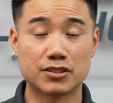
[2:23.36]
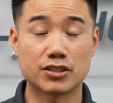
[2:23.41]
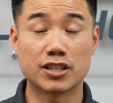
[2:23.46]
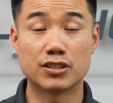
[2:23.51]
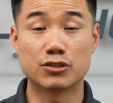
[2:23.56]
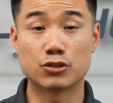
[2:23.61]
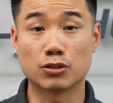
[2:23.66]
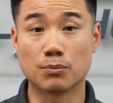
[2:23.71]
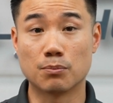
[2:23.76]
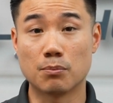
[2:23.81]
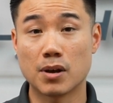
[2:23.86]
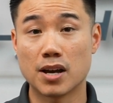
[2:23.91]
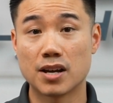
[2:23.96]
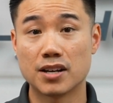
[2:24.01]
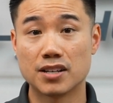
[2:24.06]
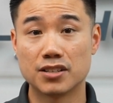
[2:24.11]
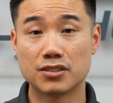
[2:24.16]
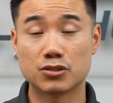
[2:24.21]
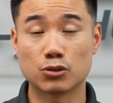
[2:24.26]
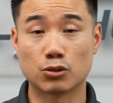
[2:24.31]
change your
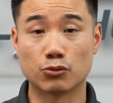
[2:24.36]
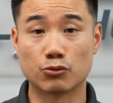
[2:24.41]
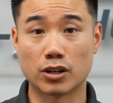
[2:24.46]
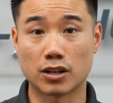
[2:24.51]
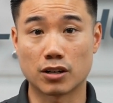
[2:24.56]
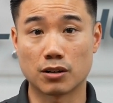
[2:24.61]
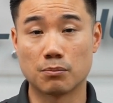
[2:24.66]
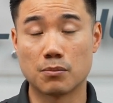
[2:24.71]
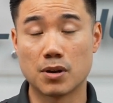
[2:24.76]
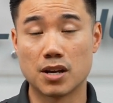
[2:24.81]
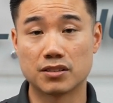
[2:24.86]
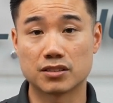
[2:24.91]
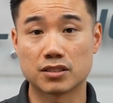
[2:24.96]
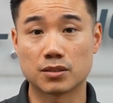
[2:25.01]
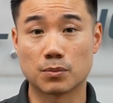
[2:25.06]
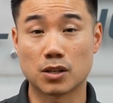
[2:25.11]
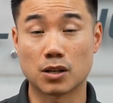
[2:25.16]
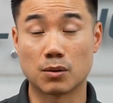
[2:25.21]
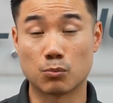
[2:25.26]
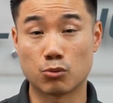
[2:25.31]
meds or recommend
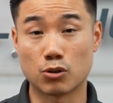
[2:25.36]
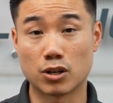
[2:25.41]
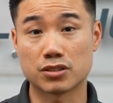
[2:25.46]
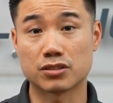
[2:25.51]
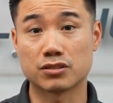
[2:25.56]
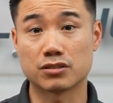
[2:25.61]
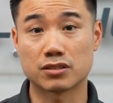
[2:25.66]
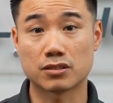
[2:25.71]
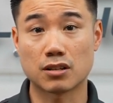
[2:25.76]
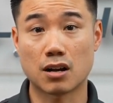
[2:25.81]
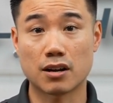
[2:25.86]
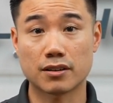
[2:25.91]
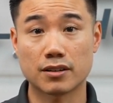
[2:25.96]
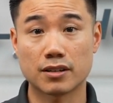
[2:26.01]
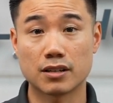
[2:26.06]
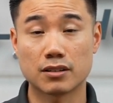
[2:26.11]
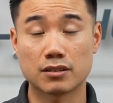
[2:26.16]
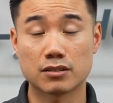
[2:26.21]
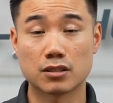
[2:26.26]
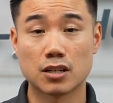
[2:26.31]
some compression
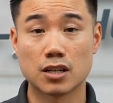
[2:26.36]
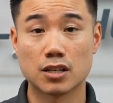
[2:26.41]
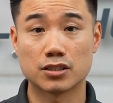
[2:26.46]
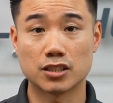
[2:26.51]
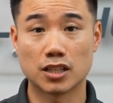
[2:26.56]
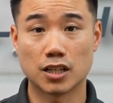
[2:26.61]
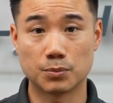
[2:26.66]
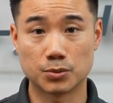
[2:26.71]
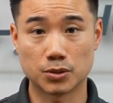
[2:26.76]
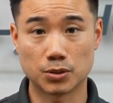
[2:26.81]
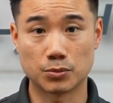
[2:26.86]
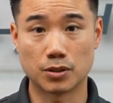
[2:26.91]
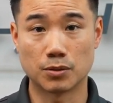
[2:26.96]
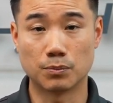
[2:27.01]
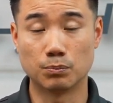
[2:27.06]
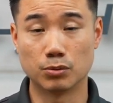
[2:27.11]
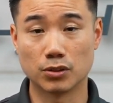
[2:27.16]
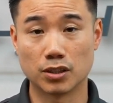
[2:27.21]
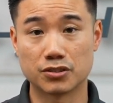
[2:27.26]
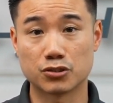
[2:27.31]
stockings to help some
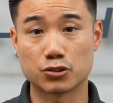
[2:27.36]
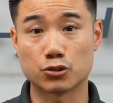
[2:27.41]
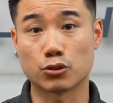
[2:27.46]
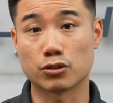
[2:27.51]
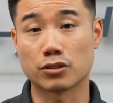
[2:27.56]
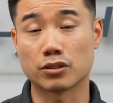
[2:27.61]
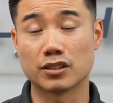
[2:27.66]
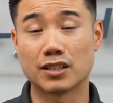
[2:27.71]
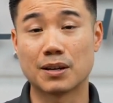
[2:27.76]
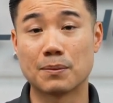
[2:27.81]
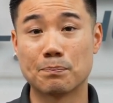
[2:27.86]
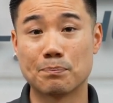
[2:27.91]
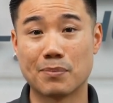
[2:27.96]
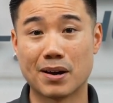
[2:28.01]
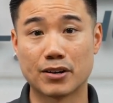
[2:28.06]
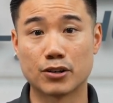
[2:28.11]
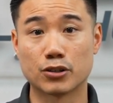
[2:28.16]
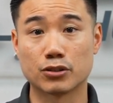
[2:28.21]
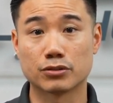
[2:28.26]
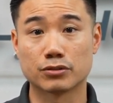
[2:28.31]
of the blood circulate
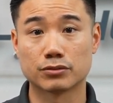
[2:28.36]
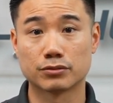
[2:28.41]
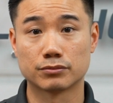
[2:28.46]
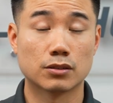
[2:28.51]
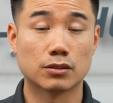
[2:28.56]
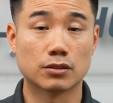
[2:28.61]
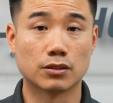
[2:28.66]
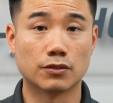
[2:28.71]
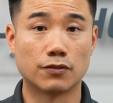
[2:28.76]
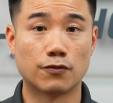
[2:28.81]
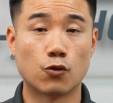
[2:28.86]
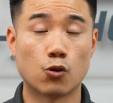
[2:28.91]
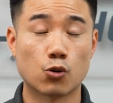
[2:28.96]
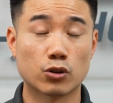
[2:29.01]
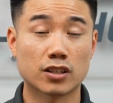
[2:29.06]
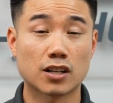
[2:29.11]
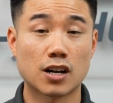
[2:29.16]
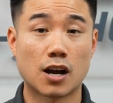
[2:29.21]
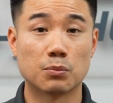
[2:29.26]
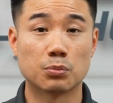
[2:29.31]
better. The
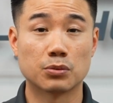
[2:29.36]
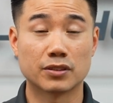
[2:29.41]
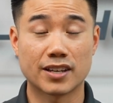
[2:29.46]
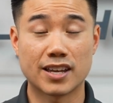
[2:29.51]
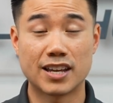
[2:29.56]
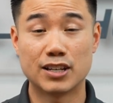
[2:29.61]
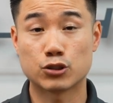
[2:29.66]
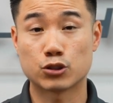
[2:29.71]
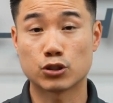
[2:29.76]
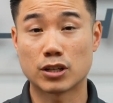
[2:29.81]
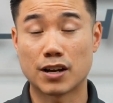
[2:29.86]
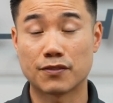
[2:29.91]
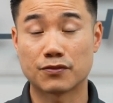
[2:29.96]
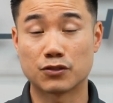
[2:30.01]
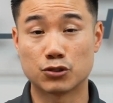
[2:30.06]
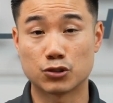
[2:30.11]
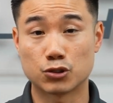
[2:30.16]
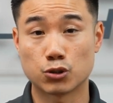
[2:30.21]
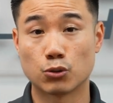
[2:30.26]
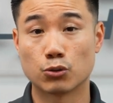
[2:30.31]
fourth complication
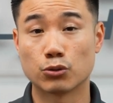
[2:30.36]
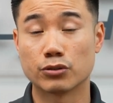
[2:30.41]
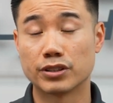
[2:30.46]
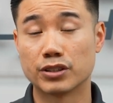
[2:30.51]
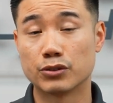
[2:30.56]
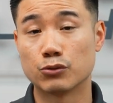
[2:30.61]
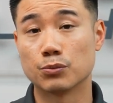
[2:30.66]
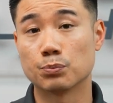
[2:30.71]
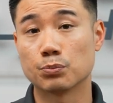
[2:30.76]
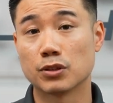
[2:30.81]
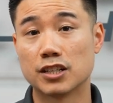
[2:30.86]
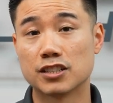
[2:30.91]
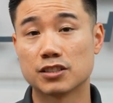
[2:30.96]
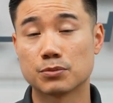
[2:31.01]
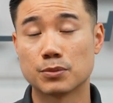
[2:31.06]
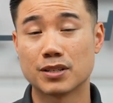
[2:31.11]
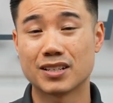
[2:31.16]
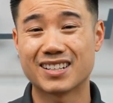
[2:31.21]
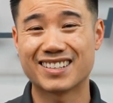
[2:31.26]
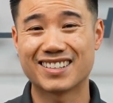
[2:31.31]
after total knee
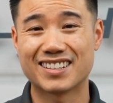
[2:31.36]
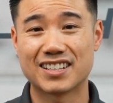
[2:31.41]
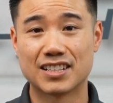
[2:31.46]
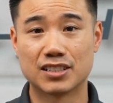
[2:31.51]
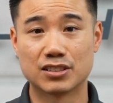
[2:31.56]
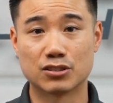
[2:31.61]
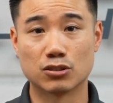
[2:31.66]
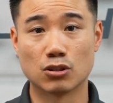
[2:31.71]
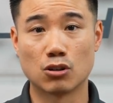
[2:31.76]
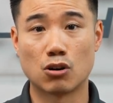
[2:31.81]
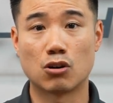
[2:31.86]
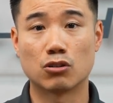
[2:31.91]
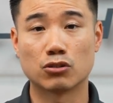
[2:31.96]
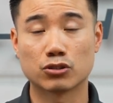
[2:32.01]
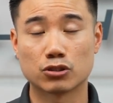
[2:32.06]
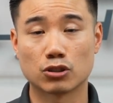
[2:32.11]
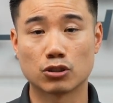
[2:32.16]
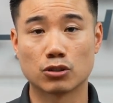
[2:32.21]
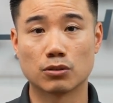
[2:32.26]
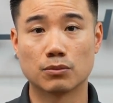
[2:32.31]
replacement is
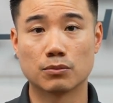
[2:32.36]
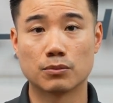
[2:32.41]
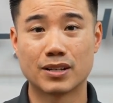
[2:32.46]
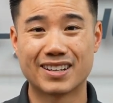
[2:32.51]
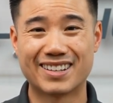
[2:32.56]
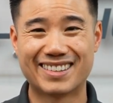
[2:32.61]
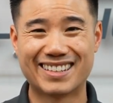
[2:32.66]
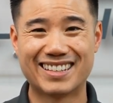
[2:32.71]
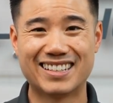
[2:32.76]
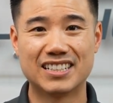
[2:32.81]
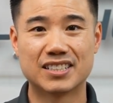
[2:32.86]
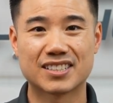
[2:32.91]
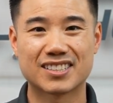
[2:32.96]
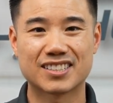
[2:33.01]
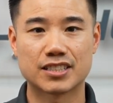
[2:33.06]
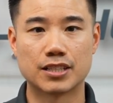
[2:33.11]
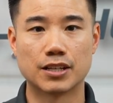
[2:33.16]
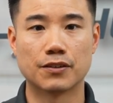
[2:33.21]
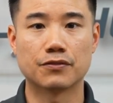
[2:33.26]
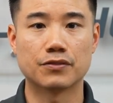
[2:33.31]
long-term knee
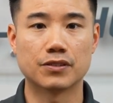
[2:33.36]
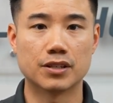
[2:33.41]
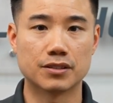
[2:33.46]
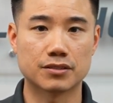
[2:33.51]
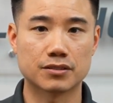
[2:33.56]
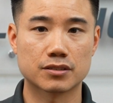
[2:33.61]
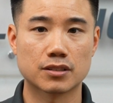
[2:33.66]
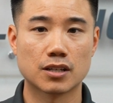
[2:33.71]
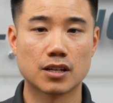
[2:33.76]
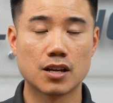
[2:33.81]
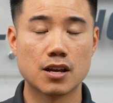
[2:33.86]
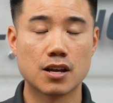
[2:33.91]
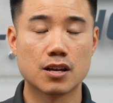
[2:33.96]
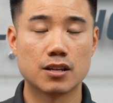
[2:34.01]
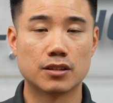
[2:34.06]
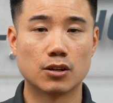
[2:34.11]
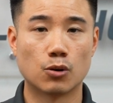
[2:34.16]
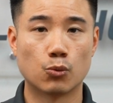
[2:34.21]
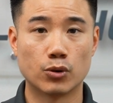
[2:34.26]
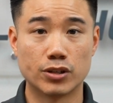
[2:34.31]
stiffness.
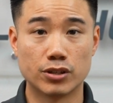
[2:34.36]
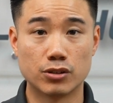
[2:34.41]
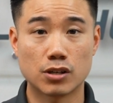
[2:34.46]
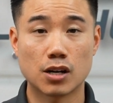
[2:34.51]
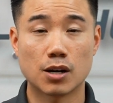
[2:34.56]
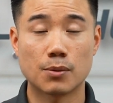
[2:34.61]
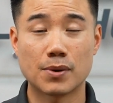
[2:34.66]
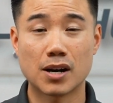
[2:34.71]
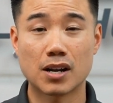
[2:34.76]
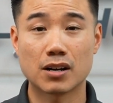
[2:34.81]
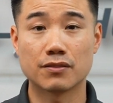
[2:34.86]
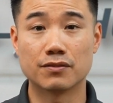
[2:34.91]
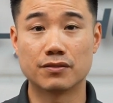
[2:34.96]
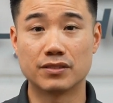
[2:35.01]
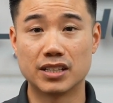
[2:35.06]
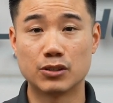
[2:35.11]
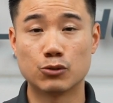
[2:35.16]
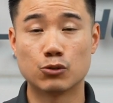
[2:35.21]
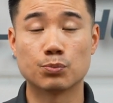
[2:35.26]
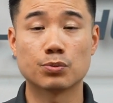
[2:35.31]
Now, when you come out
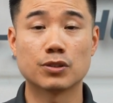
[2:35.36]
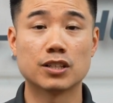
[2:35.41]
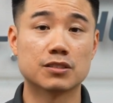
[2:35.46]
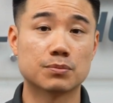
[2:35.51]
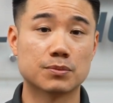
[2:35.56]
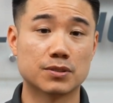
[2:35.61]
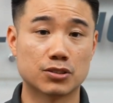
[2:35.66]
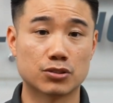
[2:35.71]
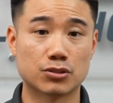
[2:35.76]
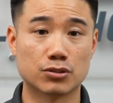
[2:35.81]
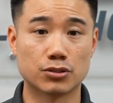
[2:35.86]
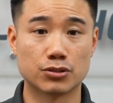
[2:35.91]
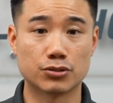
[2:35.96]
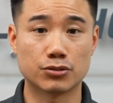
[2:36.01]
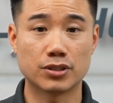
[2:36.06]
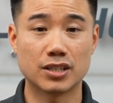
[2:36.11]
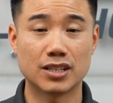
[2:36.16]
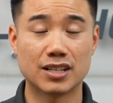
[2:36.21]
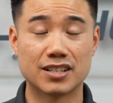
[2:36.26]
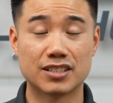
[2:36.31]
of knee replacement
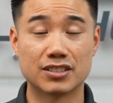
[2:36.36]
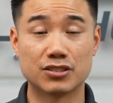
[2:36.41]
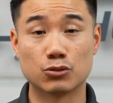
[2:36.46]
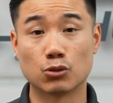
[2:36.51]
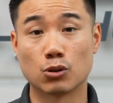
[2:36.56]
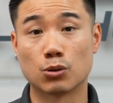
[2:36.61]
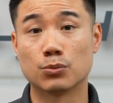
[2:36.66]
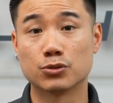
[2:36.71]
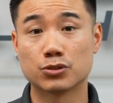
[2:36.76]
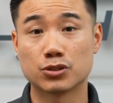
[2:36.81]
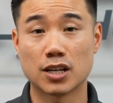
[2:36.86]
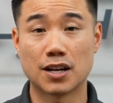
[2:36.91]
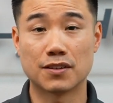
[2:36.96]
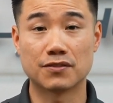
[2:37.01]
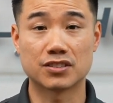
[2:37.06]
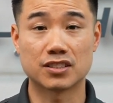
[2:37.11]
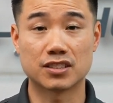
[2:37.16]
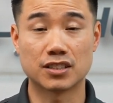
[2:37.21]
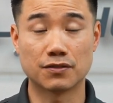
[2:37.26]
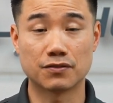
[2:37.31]
surgery, it is normal to
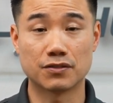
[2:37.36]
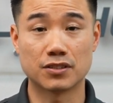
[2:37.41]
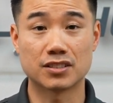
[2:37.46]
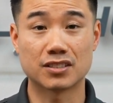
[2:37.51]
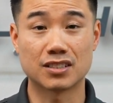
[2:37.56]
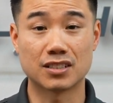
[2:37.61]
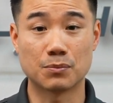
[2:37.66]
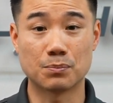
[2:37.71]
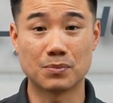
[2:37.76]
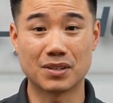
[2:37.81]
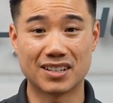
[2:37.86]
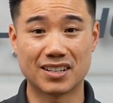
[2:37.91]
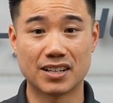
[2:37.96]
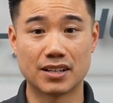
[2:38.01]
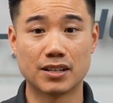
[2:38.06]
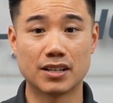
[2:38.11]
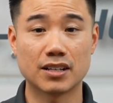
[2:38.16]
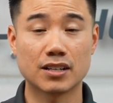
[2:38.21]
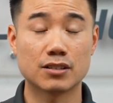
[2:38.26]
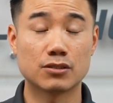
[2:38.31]
have stiffness in the
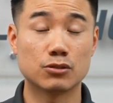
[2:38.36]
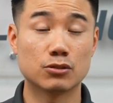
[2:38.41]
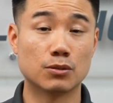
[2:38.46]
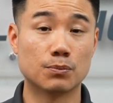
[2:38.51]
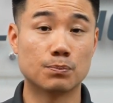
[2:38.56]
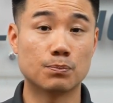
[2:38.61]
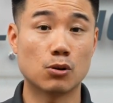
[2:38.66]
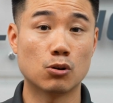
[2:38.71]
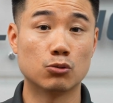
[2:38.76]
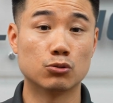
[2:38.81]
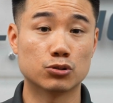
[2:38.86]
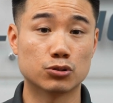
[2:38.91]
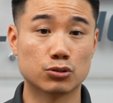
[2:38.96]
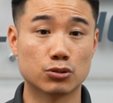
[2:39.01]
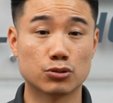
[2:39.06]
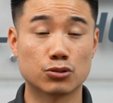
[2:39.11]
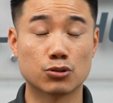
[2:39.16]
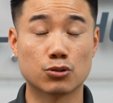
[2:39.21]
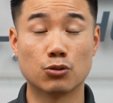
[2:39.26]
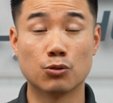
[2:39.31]
beginning due to
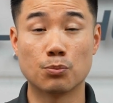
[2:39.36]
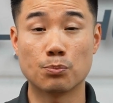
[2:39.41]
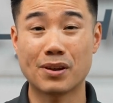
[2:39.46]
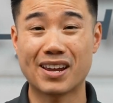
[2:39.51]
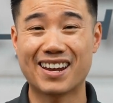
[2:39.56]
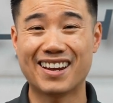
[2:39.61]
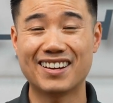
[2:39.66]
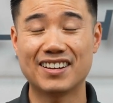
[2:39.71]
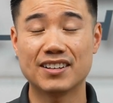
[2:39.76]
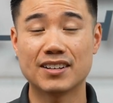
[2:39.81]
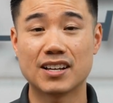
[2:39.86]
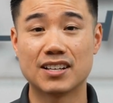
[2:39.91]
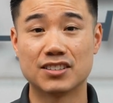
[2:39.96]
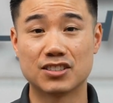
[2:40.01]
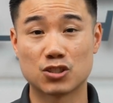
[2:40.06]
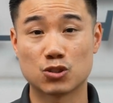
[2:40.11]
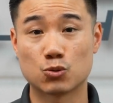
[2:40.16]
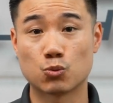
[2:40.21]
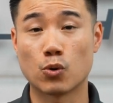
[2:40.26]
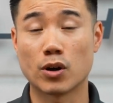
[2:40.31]
post-surgical pain
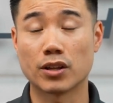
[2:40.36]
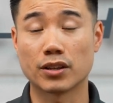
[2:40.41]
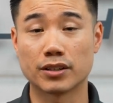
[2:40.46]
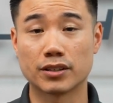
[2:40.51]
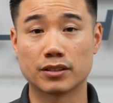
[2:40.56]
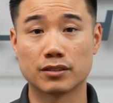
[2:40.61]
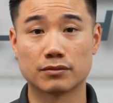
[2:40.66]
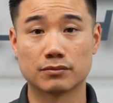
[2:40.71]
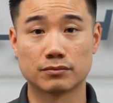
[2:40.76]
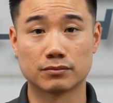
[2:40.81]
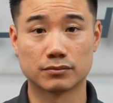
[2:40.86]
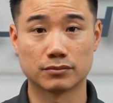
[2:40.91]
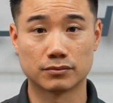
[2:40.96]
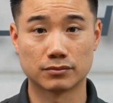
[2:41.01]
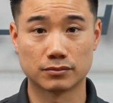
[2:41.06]
and swelling.